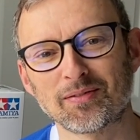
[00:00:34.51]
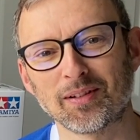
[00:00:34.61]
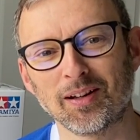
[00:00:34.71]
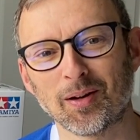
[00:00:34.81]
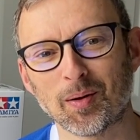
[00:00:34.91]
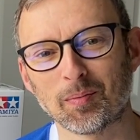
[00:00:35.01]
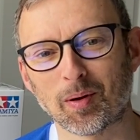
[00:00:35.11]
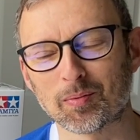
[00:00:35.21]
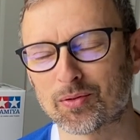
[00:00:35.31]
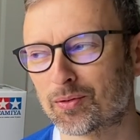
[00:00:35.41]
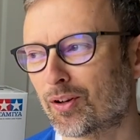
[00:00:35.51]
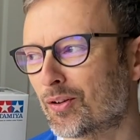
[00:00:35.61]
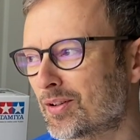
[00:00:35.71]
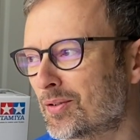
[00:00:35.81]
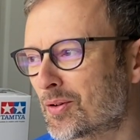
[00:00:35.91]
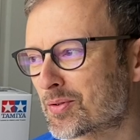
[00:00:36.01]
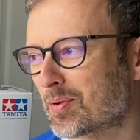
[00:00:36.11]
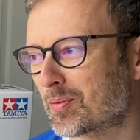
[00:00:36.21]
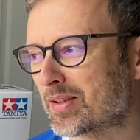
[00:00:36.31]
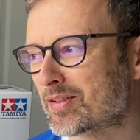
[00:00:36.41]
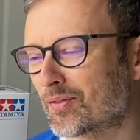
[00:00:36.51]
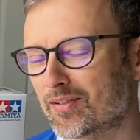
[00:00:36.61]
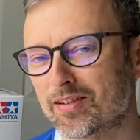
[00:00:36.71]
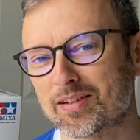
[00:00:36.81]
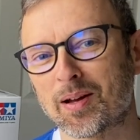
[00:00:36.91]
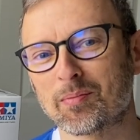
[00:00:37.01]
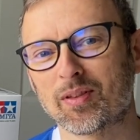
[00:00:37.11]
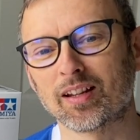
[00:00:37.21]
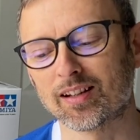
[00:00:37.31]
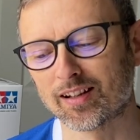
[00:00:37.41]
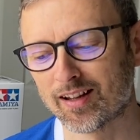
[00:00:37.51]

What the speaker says: I'm sure a lot of you guys probably suffer the same thing.